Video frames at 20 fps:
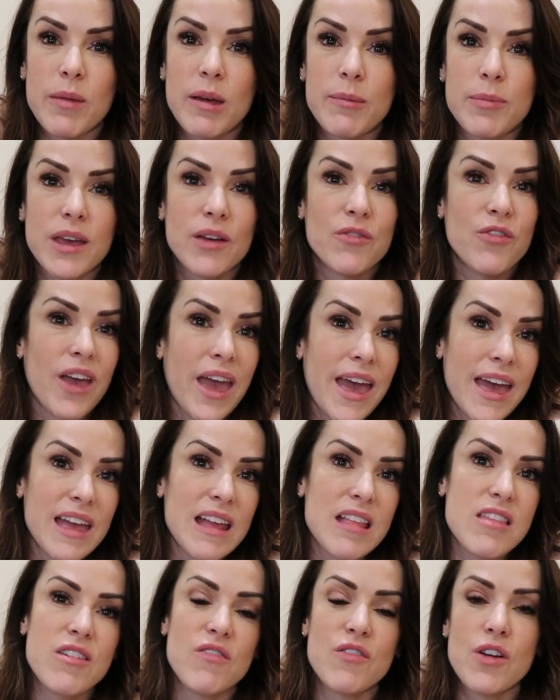Maybe you have
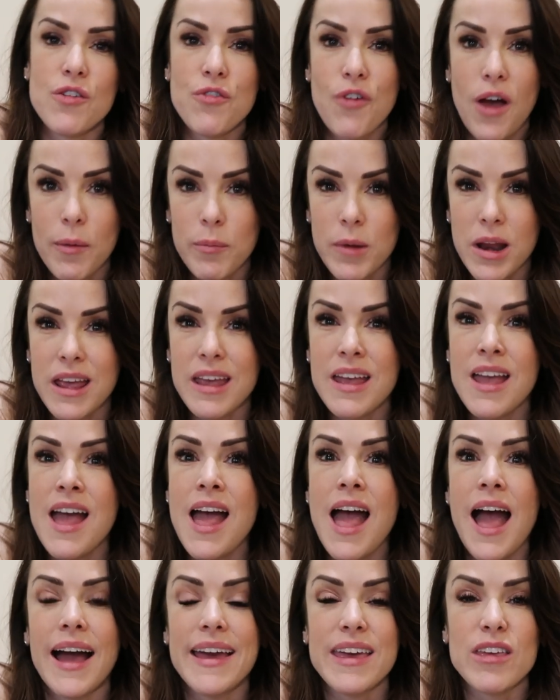kids, you've got family
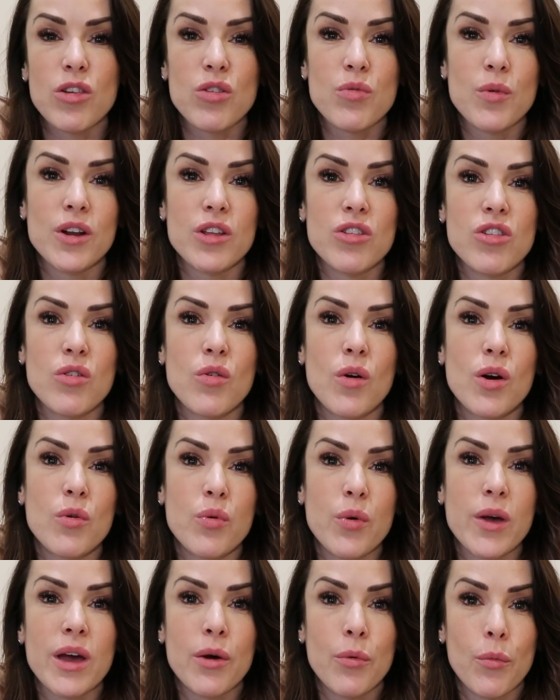and you just want to do a
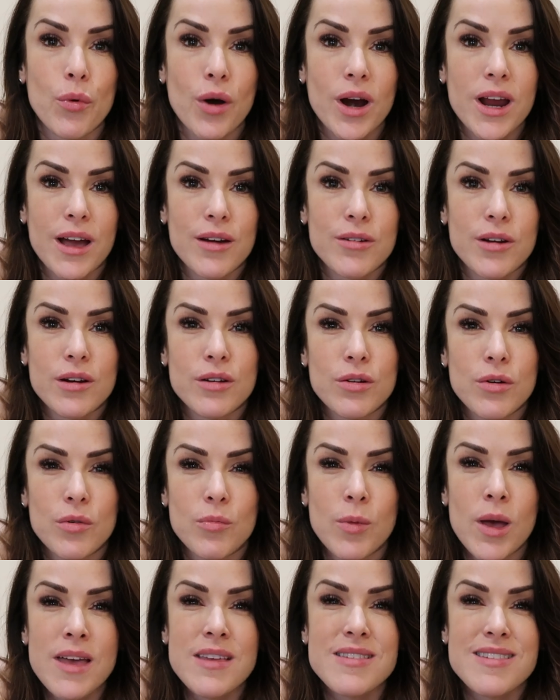quick workout at
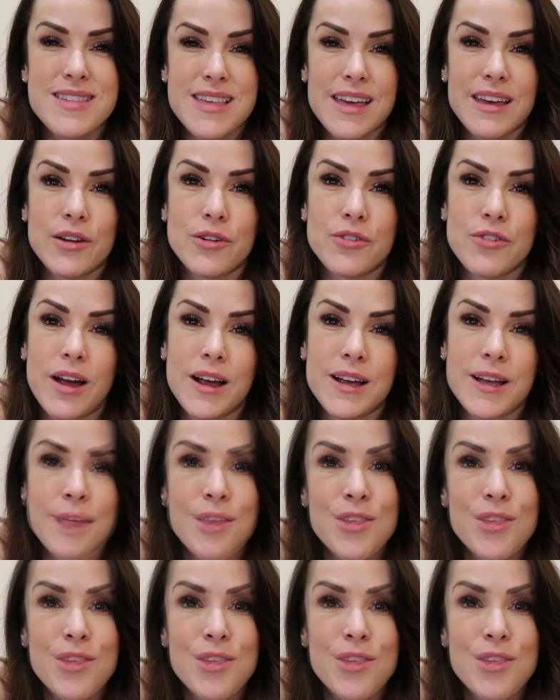home to stay on track.